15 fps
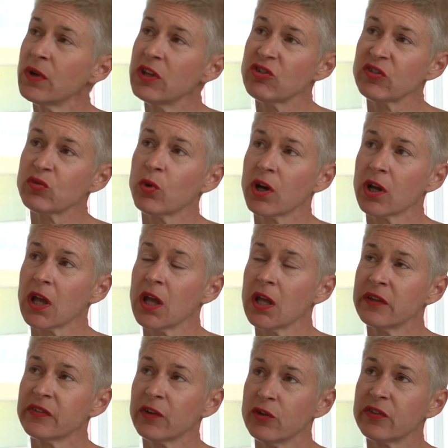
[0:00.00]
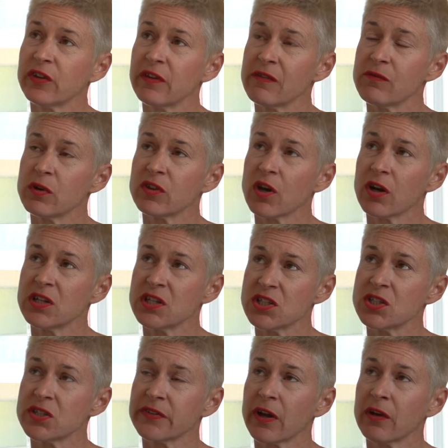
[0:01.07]
we just work exclusively with our
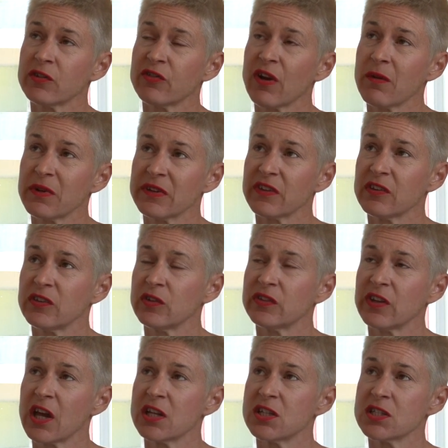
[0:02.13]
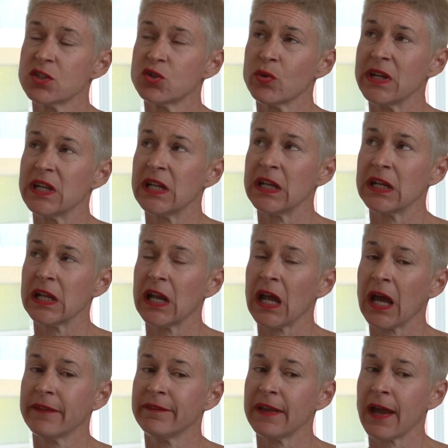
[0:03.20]
Indigenous Irish fabrics, as you said, tweed linen
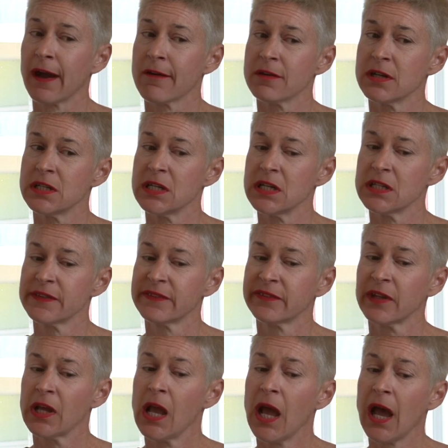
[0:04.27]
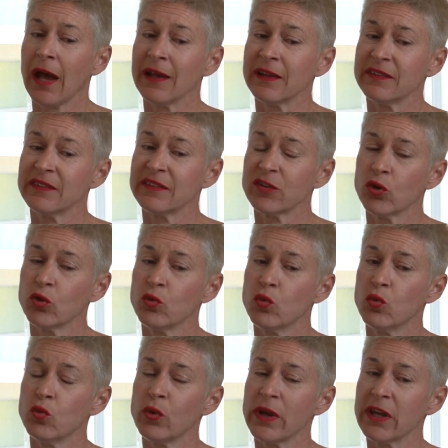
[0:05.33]
and the Aran knits, and so
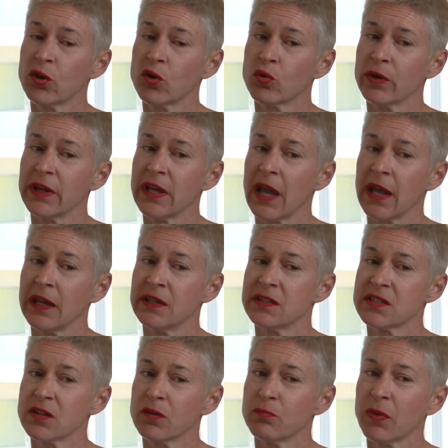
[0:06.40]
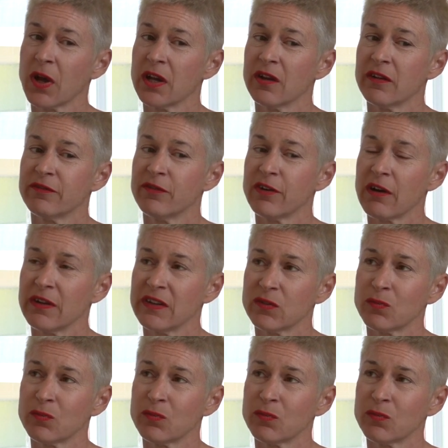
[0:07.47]
we create kind of very